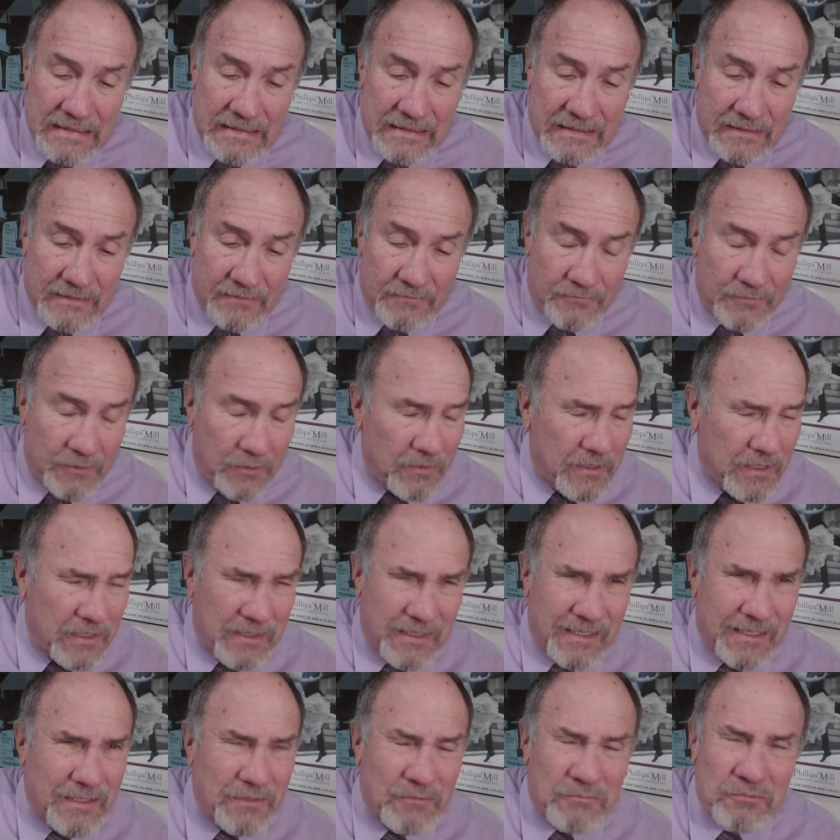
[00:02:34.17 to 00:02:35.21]
a
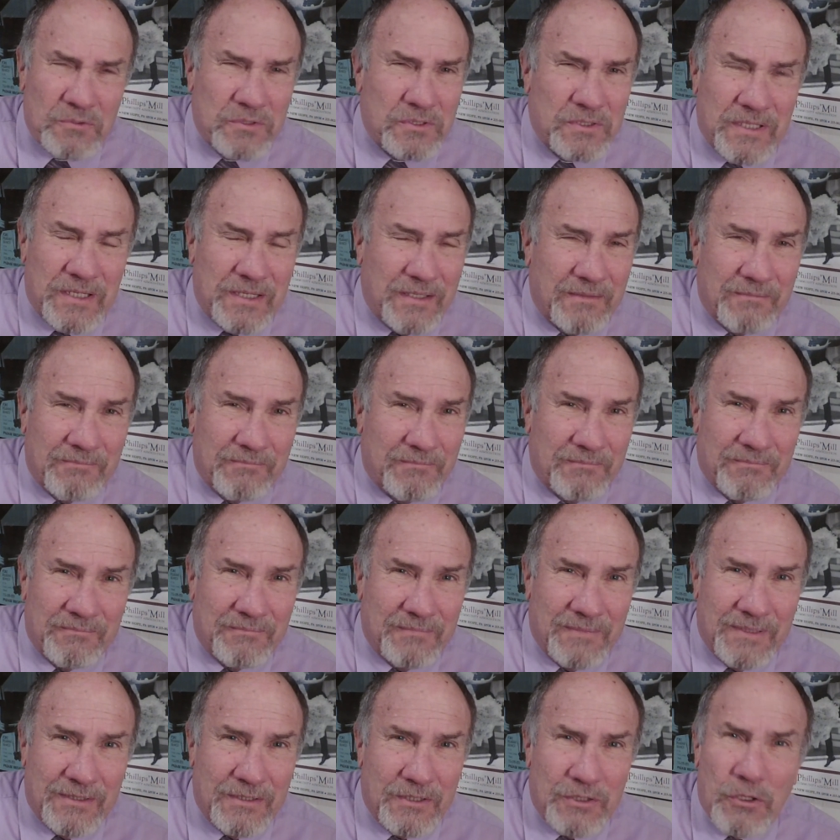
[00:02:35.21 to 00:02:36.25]
very interesting
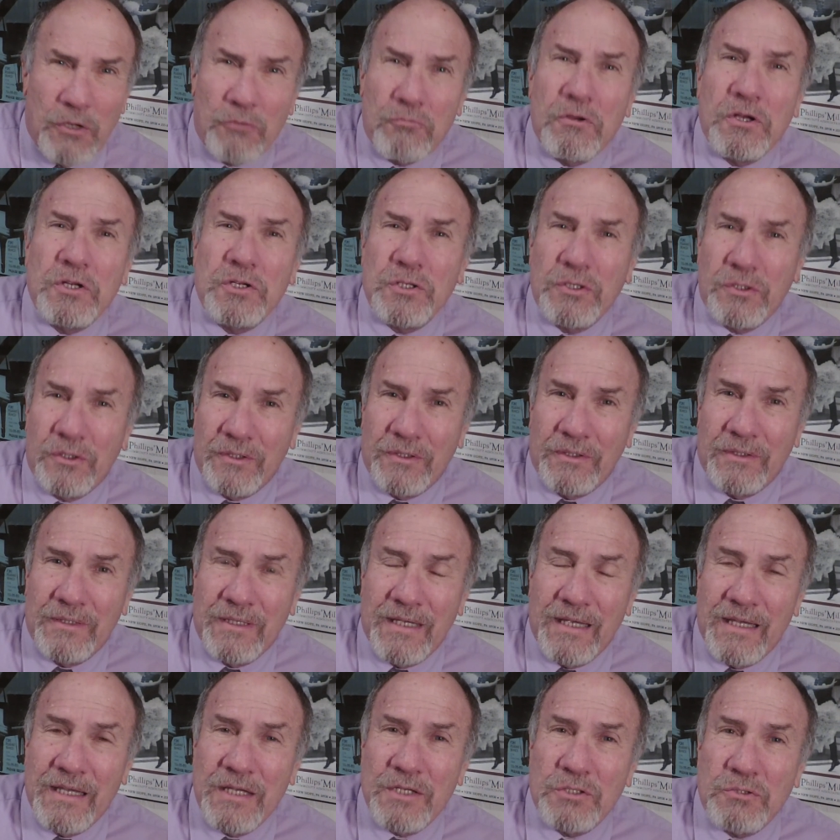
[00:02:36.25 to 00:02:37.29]
original
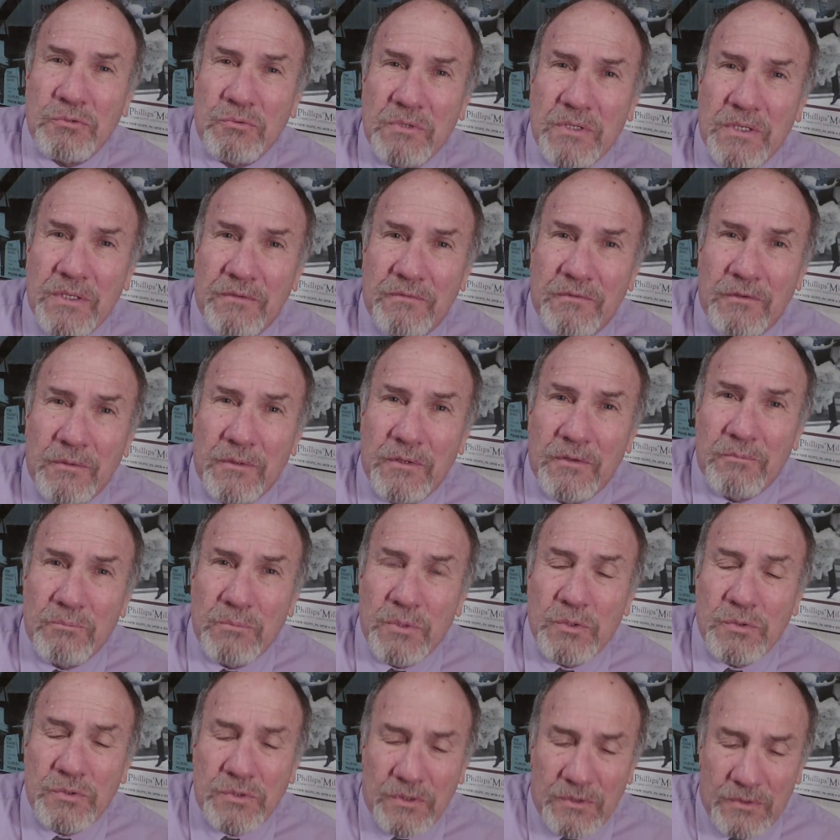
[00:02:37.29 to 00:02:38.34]
history of
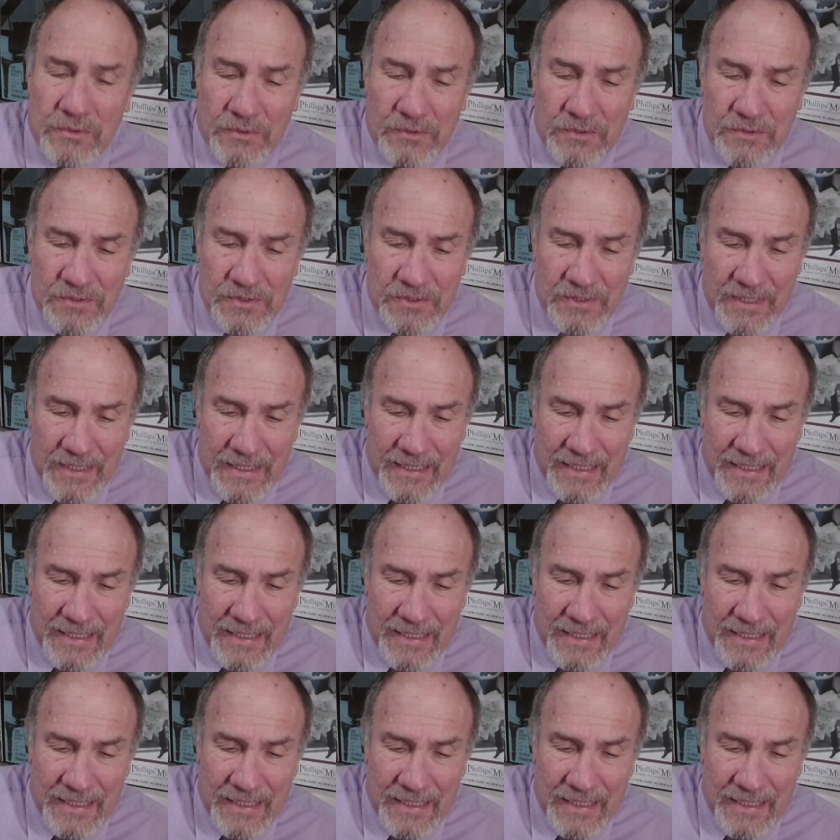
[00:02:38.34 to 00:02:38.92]
musicals.